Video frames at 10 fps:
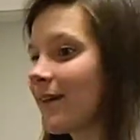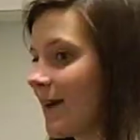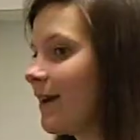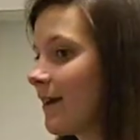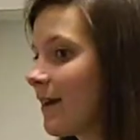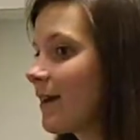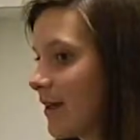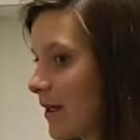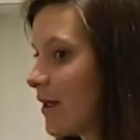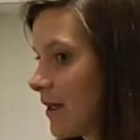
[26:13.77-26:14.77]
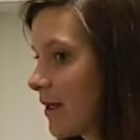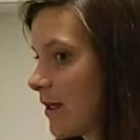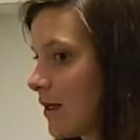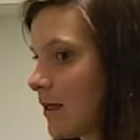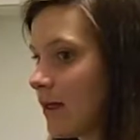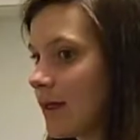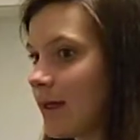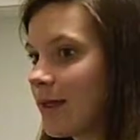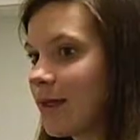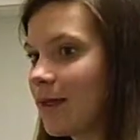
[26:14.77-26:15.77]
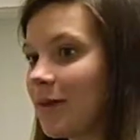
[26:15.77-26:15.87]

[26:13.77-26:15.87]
I would almost say that was better than just the oohs.